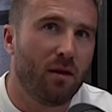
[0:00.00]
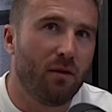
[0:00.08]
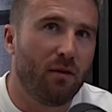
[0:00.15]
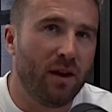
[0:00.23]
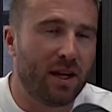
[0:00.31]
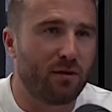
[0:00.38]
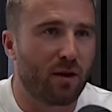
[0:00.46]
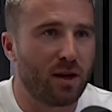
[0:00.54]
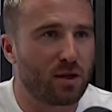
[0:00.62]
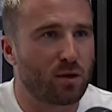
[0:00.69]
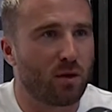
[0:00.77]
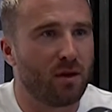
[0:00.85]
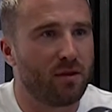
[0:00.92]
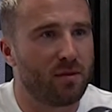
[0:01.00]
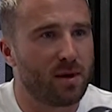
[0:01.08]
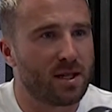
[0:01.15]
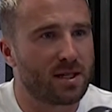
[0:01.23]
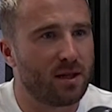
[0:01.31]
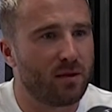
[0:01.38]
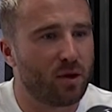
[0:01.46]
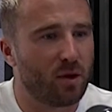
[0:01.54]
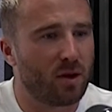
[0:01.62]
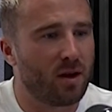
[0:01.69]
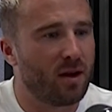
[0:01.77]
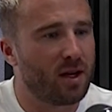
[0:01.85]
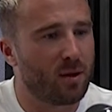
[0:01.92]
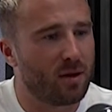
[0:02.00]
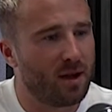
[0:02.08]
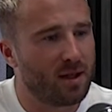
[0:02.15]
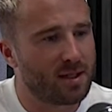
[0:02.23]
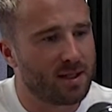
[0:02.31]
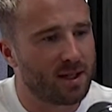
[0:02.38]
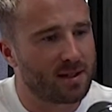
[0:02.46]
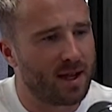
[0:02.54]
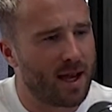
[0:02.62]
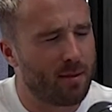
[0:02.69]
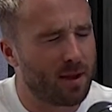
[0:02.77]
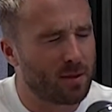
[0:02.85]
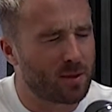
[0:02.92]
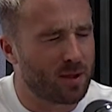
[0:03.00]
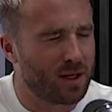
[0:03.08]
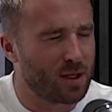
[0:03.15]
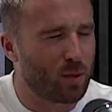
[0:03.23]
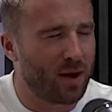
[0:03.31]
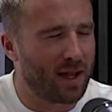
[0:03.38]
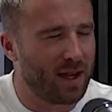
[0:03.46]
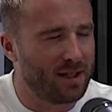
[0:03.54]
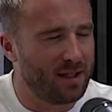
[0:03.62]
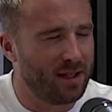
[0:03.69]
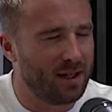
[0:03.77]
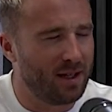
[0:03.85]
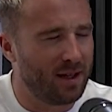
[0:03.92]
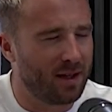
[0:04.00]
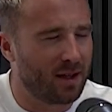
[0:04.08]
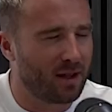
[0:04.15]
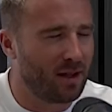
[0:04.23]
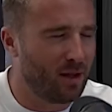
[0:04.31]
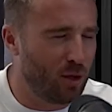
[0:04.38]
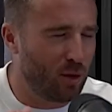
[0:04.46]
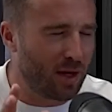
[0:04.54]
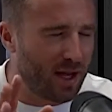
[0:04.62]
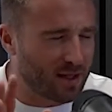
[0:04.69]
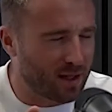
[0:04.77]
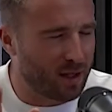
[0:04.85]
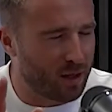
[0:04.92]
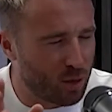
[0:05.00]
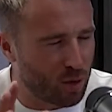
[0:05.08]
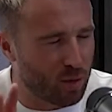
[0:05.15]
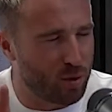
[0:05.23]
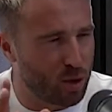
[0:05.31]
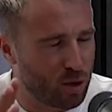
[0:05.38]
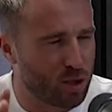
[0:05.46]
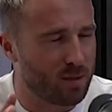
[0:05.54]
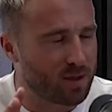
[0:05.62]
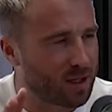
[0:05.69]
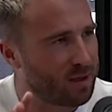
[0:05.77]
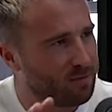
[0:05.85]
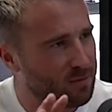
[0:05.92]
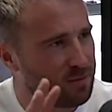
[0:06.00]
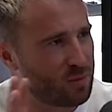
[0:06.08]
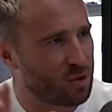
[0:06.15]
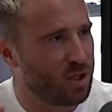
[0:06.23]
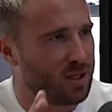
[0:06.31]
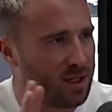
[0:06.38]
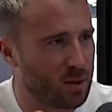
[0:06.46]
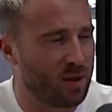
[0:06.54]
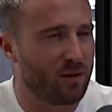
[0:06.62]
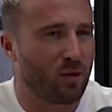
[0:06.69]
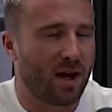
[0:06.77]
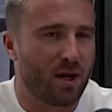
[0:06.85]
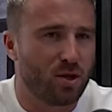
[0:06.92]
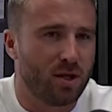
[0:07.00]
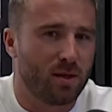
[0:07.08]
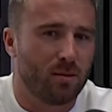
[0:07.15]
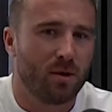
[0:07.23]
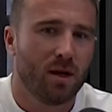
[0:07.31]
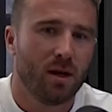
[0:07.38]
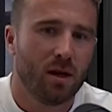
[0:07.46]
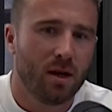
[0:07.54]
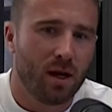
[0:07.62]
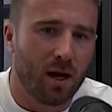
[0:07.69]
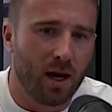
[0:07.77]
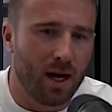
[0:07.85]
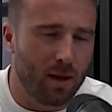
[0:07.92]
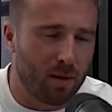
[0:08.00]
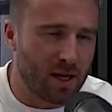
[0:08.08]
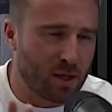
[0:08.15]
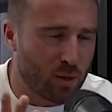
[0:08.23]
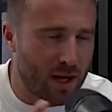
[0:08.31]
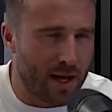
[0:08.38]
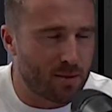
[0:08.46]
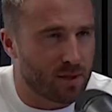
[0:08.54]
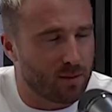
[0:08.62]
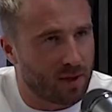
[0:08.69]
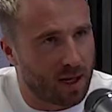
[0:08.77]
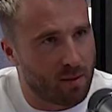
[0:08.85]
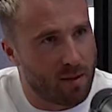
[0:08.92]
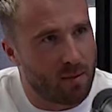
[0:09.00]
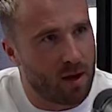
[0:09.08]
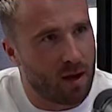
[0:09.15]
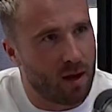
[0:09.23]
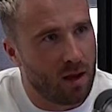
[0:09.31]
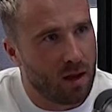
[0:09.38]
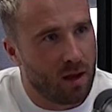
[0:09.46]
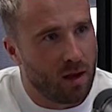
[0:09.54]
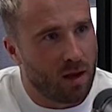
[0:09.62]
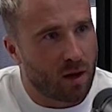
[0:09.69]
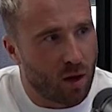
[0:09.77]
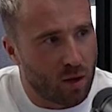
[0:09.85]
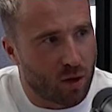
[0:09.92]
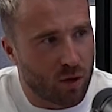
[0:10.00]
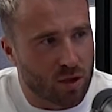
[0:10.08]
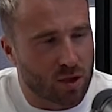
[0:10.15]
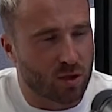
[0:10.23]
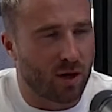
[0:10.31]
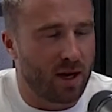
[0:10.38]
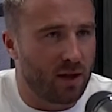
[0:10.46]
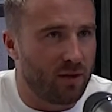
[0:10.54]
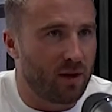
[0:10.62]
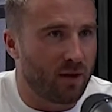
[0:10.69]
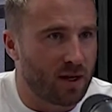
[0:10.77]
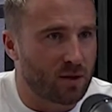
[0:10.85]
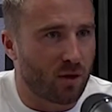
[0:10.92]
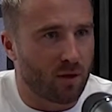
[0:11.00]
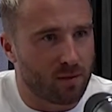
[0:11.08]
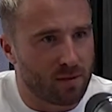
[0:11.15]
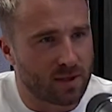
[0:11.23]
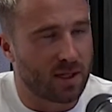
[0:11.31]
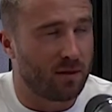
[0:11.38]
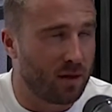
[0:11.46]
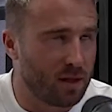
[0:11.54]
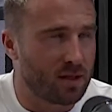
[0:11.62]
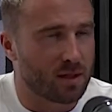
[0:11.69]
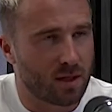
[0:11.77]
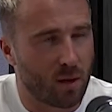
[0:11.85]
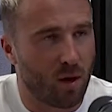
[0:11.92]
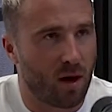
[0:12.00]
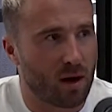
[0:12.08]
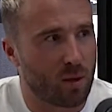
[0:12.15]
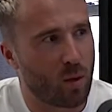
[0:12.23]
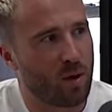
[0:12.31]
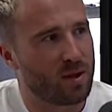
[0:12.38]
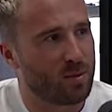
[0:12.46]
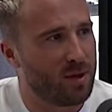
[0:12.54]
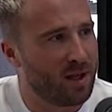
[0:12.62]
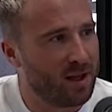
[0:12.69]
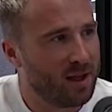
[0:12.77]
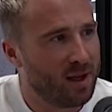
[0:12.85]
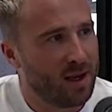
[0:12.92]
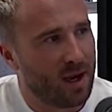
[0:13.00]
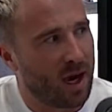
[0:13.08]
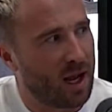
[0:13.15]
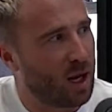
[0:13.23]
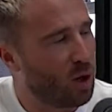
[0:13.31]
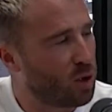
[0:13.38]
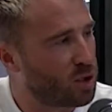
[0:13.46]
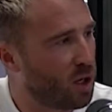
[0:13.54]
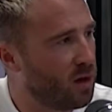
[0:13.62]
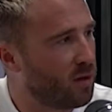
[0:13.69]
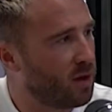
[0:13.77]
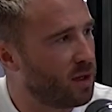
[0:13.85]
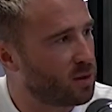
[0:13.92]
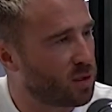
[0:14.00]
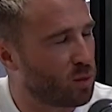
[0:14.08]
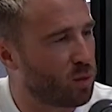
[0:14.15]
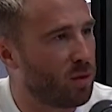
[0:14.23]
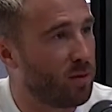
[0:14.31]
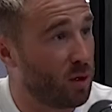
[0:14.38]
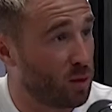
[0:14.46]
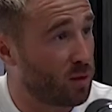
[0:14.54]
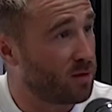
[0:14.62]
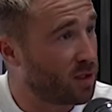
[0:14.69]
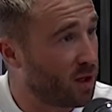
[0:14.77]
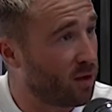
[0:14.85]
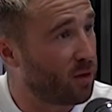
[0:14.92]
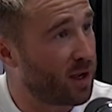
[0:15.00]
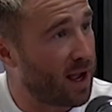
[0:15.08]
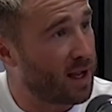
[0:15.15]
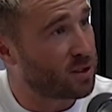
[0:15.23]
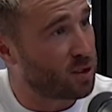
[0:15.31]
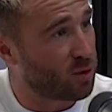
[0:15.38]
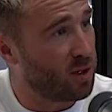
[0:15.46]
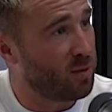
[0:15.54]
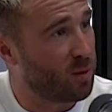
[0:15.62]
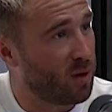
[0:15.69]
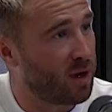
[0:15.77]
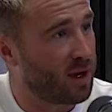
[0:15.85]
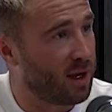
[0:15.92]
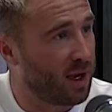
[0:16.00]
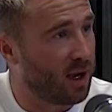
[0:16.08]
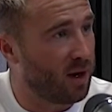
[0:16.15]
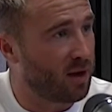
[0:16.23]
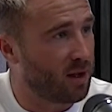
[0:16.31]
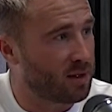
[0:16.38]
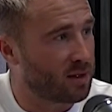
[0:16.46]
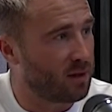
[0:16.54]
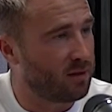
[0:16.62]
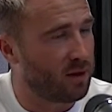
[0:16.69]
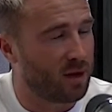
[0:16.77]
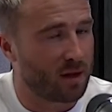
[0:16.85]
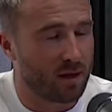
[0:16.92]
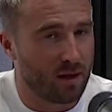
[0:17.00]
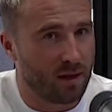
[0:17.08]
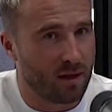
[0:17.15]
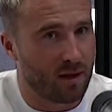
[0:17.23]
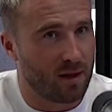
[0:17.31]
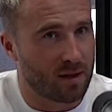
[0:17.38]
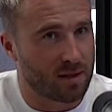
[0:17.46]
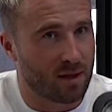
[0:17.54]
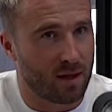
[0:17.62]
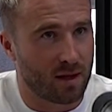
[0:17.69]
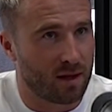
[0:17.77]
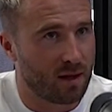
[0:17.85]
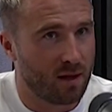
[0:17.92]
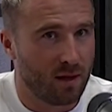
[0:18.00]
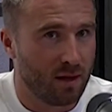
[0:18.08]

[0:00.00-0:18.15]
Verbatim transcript: feeling very sorry for myself doing cardio at like 6 a.m. I think it was like 2018. In like in the UK, it's like a, called a PureGym. It's like a shitty 24-hour gym uh, in a place called Epsom. And I remember going on the cross trainer, feeling very sorry for myself. Like this is so hard. Woe is me. And I looked over and there's this woman who's obviously going through cancer treatment, working out. And I was like, fuck. There I was go. like,